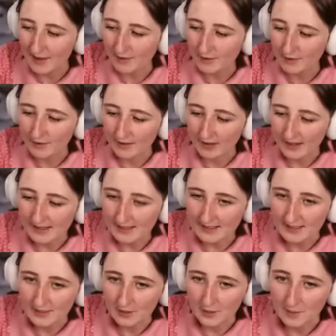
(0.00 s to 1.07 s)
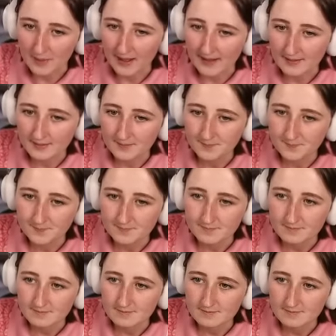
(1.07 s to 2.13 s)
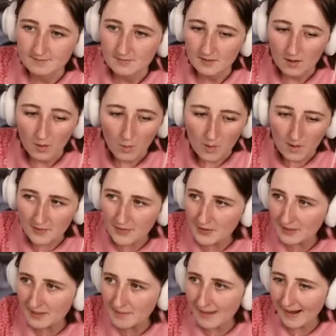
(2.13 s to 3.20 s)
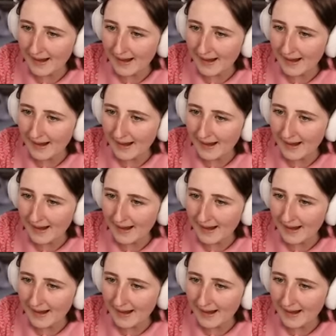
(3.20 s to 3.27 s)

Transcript: overnight and go to bed. Well, they're in my